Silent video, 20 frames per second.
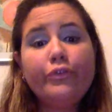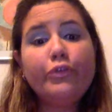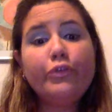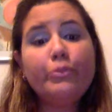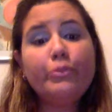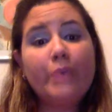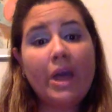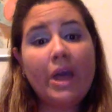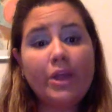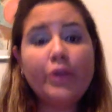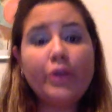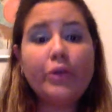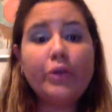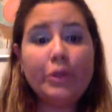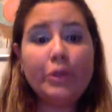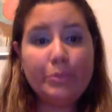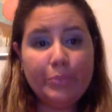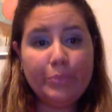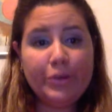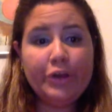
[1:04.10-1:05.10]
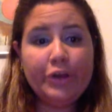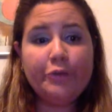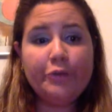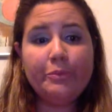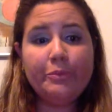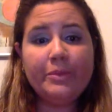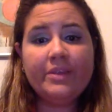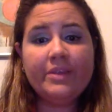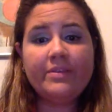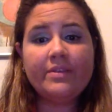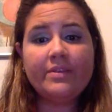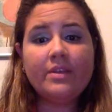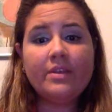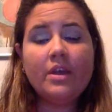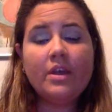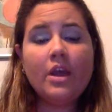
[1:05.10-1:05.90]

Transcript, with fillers: your bathroom environments